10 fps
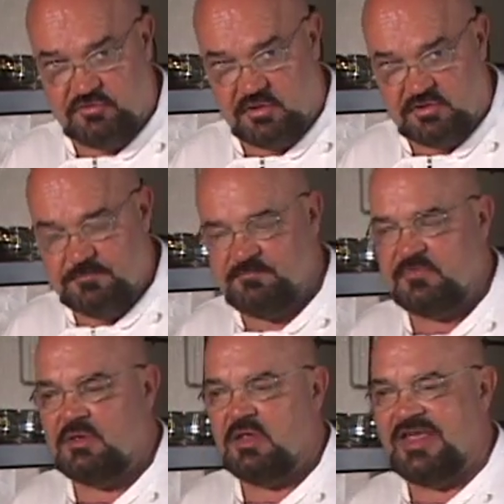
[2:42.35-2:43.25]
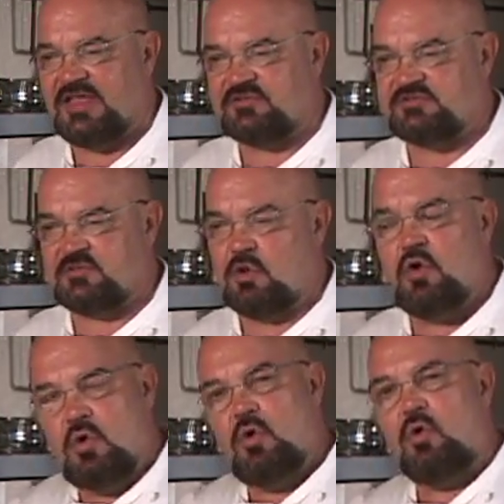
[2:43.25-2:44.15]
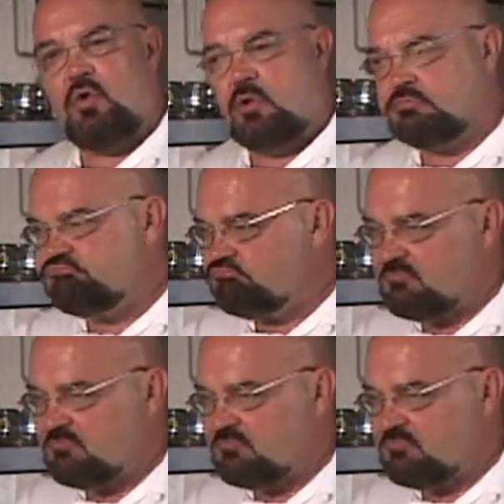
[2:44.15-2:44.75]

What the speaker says: cook, has a whole